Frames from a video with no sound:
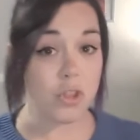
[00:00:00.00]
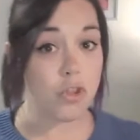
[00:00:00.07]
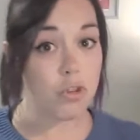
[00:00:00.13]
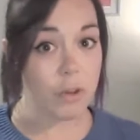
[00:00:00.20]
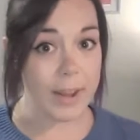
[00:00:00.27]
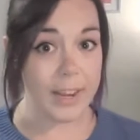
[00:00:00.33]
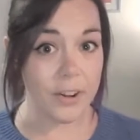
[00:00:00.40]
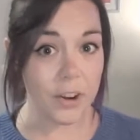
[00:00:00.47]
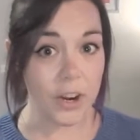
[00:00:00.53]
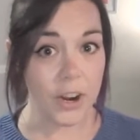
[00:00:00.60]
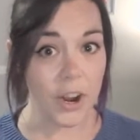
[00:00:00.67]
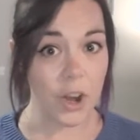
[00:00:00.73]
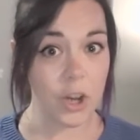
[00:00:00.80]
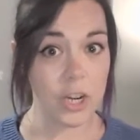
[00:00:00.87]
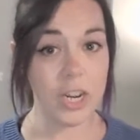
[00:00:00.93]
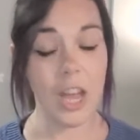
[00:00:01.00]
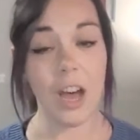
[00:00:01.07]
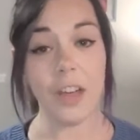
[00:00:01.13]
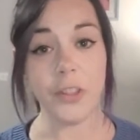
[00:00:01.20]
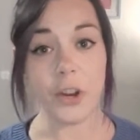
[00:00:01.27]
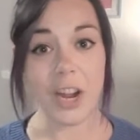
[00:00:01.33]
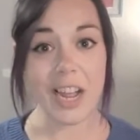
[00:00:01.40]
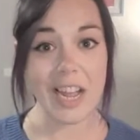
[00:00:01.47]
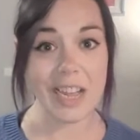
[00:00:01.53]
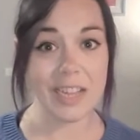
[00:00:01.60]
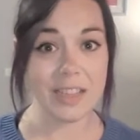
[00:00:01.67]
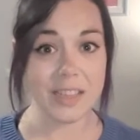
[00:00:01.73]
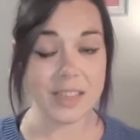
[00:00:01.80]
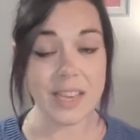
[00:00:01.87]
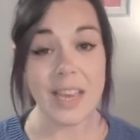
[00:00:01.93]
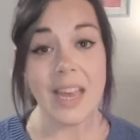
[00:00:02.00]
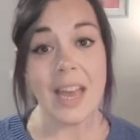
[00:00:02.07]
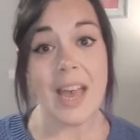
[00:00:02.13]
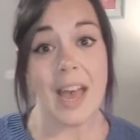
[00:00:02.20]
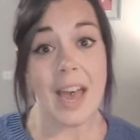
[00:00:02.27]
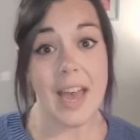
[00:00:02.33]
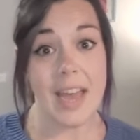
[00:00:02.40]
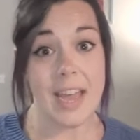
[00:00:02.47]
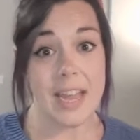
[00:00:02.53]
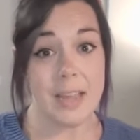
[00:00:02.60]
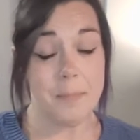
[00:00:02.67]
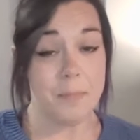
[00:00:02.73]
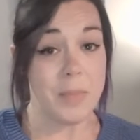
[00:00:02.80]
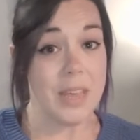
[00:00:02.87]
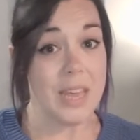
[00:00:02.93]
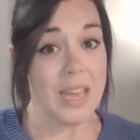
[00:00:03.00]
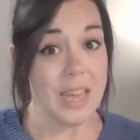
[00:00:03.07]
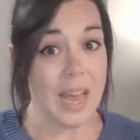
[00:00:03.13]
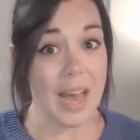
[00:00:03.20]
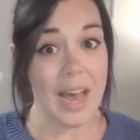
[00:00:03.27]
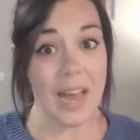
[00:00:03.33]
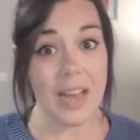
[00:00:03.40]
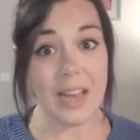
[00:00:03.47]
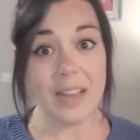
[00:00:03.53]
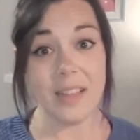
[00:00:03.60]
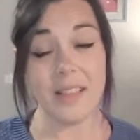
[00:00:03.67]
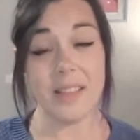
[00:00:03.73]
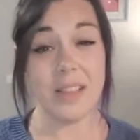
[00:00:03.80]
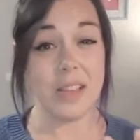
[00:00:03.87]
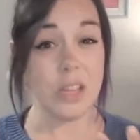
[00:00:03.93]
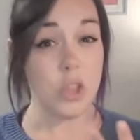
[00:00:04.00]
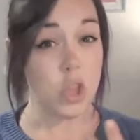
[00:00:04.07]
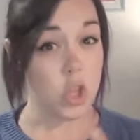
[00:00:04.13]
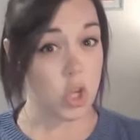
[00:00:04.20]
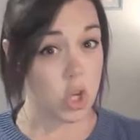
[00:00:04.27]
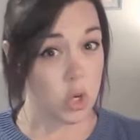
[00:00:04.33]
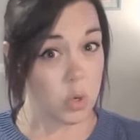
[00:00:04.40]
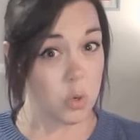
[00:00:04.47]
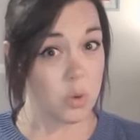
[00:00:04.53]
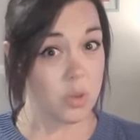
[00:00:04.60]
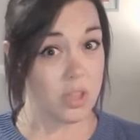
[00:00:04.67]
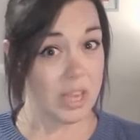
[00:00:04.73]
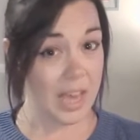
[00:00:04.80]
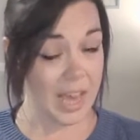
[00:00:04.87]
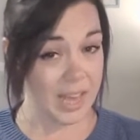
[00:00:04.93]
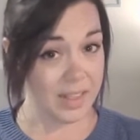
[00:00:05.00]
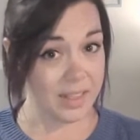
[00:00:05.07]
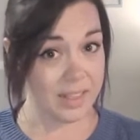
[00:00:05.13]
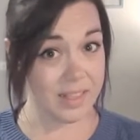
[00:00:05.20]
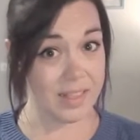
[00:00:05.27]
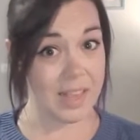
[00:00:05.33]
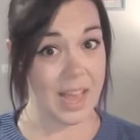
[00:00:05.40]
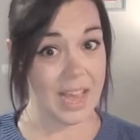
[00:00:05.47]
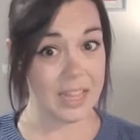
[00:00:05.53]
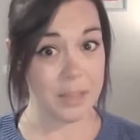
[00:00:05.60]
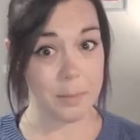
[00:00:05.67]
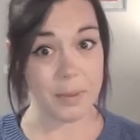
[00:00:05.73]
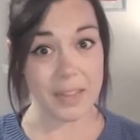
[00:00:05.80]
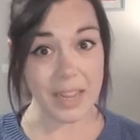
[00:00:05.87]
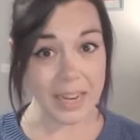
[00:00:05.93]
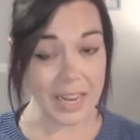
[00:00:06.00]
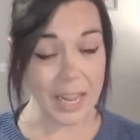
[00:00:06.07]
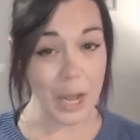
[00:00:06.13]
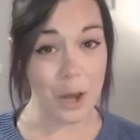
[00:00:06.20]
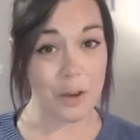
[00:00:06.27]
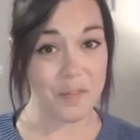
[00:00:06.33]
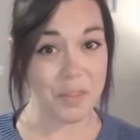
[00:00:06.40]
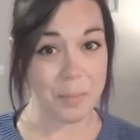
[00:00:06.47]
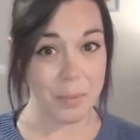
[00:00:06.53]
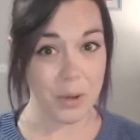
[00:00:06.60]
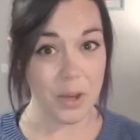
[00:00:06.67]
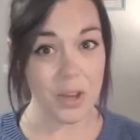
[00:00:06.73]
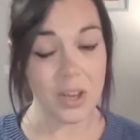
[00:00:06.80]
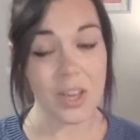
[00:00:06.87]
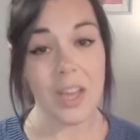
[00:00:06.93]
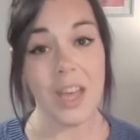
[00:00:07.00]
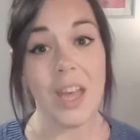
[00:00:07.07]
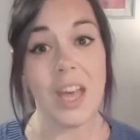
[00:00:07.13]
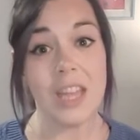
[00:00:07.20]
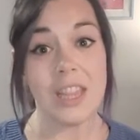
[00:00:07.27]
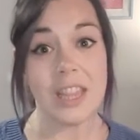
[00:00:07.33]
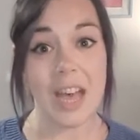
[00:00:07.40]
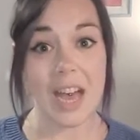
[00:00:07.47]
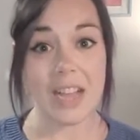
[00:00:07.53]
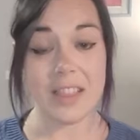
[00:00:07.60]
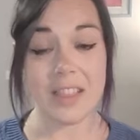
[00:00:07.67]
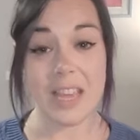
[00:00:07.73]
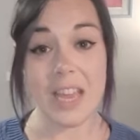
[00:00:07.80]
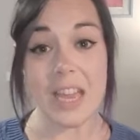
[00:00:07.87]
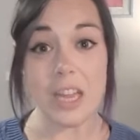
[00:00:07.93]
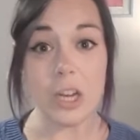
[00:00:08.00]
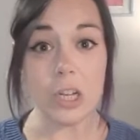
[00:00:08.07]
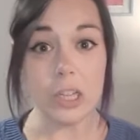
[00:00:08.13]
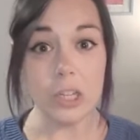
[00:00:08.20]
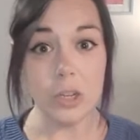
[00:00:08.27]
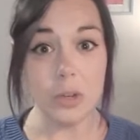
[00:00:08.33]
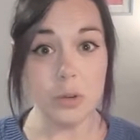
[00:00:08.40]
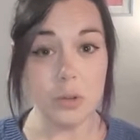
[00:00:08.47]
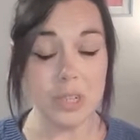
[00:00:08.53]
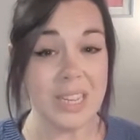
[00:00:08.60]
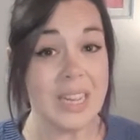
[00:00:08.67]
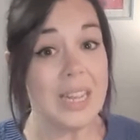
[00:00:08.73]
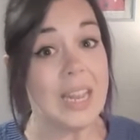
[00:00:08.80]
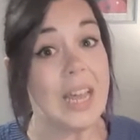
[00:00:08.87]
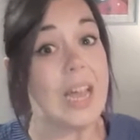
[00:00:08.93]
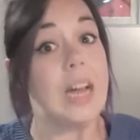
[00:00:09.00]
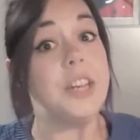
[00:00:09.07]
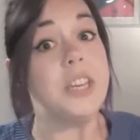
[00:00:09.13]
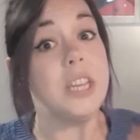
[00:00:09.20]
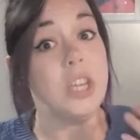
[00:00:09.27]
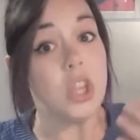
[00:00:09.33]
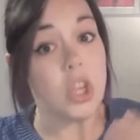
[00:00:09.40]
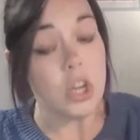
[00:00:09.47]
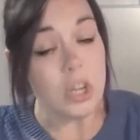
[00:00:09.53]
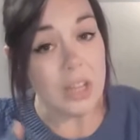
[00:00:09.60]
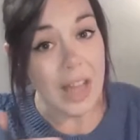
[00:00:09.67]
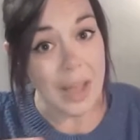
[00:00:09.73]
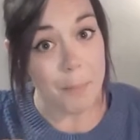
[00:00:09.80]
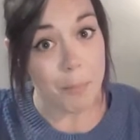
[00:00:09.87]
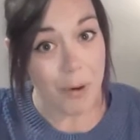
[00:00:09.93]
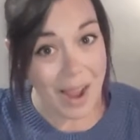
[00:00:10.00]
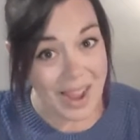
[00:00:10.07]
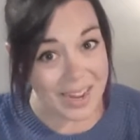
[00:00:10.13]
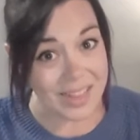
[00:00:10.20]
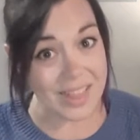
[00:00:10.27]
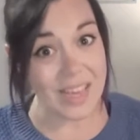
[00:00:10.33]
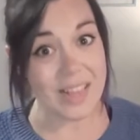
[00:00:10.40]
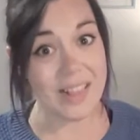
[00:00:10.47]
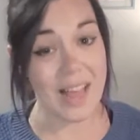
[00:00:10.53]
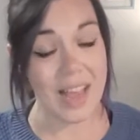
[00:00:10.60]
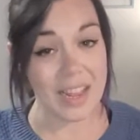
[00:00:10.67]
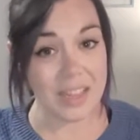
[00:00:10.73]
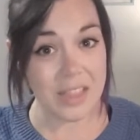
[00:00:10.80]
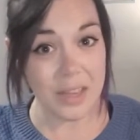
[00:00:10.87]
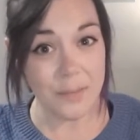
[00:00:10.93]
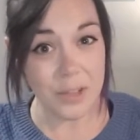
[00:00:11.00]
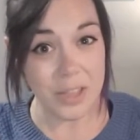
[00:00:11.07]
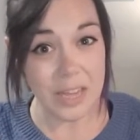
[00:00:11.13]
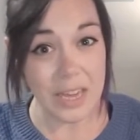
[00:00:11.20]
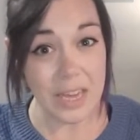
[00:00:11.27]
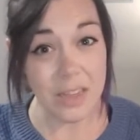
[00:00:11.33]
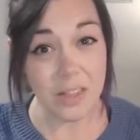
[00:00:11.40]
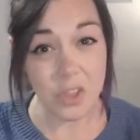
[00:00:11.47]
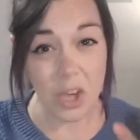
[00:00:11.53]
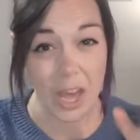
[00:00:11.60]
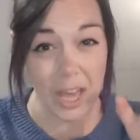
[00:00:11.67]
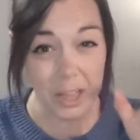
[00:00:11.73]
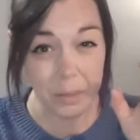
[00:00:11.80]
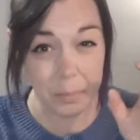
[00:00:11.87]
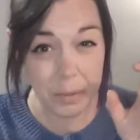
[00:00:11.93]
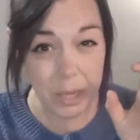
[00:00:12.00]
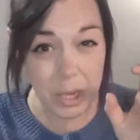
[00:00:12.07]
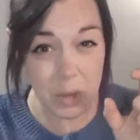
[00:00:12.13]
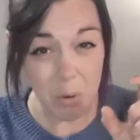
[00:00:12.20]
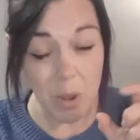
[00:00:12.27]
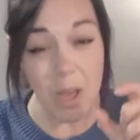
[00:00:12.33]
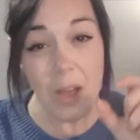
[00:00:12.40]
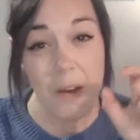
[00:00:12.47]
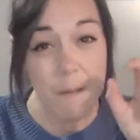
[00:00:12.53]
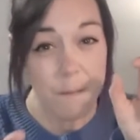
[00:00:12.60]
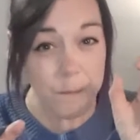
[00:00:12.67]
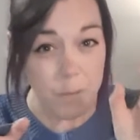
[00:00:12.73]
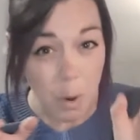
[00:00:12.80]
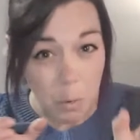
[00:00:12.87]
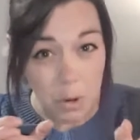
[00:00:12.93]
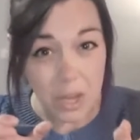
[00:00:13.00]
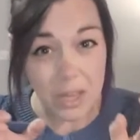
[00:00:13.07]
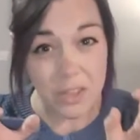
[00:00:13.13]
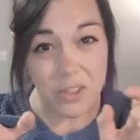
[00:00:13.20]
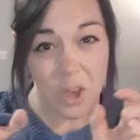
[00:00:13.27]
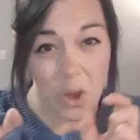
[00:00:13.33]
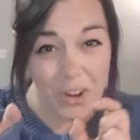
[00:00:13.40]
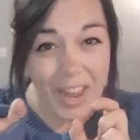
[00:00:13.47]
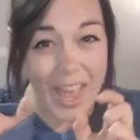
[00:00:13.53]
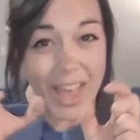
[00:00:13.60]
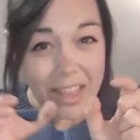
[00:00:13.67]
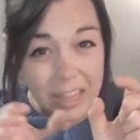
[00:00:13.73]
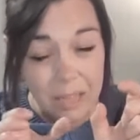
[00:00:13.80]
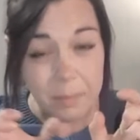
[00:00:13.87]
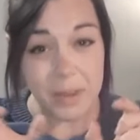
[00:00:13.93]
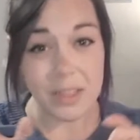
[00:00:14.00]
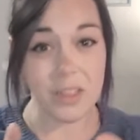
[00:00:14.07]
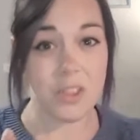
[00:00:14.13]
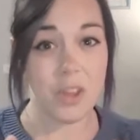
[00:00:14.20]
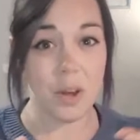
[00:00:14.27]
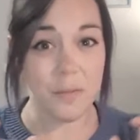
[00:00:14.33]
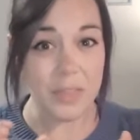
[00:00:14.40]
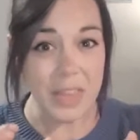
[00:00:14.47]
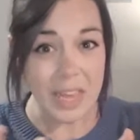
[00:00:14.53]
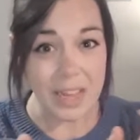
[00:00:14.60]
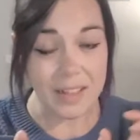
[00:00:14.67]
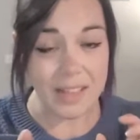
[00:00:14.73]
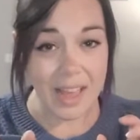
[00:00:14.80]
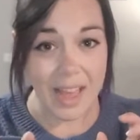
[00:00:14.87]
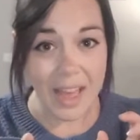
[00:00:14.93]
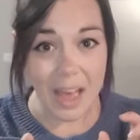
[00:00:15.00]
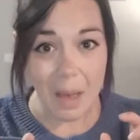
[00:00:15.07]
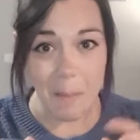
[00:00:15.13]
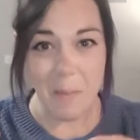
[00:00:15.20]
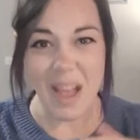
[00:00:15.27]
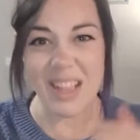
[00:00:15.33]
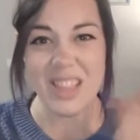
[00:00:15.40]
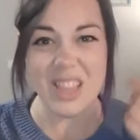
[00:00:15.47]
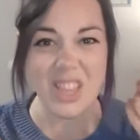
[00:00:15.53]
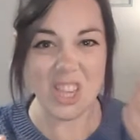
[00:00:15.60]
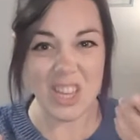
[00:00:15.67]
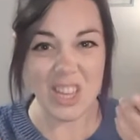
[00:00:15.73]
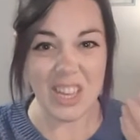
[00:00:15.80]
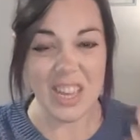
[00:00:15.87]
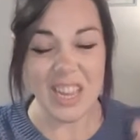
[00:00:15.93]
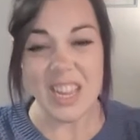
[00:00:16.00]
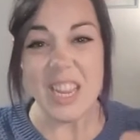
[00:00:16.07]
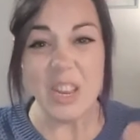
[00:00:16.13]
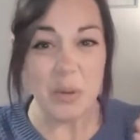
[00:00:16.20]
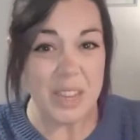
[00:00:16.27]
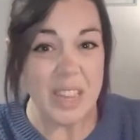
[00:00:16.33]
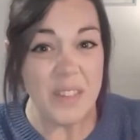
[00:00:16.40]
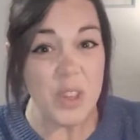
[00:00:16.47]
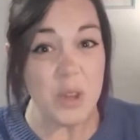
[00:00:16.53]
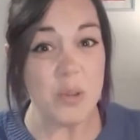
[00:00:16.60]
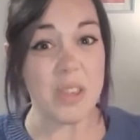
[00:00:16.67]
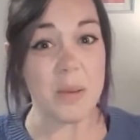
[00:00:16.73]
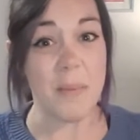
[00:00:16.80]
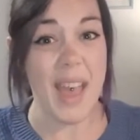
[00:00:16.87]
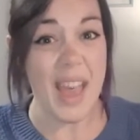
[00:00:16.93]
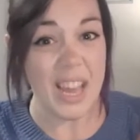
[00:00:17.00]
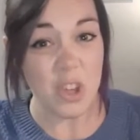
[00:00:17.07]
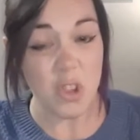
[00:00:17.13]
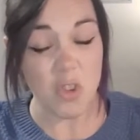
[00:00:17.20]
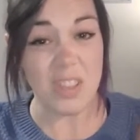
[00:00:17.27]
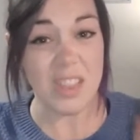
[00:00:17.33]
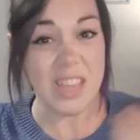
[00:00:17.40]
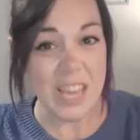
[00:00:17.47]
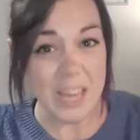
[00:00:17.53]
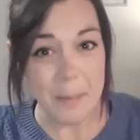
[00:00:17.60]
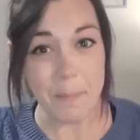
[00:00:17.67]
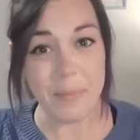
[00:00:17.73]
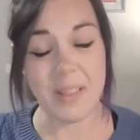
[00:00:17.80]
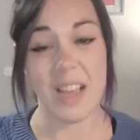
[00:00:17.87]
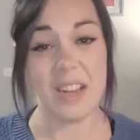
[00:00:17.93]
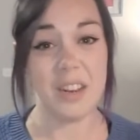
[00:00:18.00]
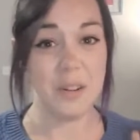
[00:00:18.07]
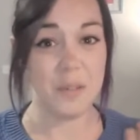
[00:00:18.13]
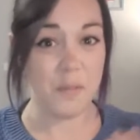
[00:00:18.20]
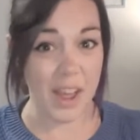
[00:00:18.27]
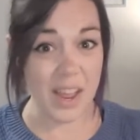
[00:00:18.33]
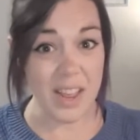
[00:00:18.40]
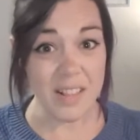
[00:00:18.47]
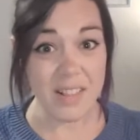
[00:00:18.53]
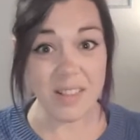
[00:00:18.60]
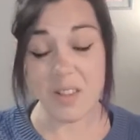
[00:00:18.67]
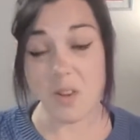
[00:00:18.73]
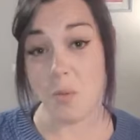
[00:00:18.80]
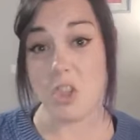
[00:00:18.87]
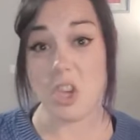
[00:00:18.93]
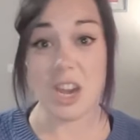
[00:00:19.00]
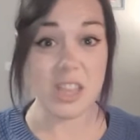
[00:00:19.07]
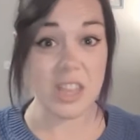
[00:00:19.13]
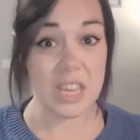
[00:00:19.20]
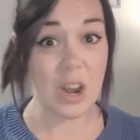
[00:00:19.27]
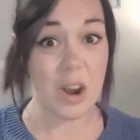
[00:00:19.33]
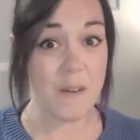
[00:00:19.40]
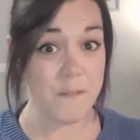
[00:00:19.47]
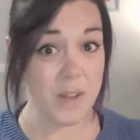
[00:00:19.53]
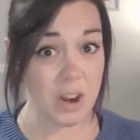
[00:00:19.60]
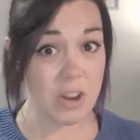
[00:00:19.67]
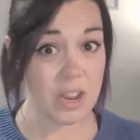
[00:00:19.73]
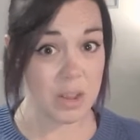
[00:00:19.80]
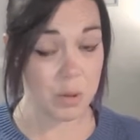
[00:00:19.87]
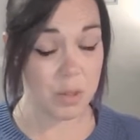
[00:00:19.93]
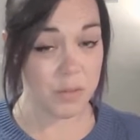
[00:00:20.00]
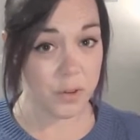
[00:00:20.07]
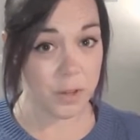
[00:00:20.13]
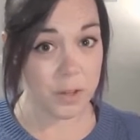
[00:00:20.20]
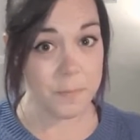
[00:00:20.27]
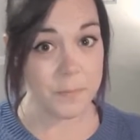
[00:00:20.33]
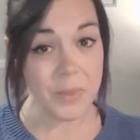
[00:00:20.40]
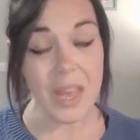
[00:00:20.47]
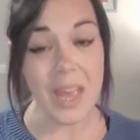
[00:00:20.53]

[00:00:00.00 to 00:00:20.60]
Trainer, on the other hand, it has 2 tests at the beginning of the book that include additional practice activities to help you focus on elements of the exam and to give you some extra tips and advice, which I think are very useful.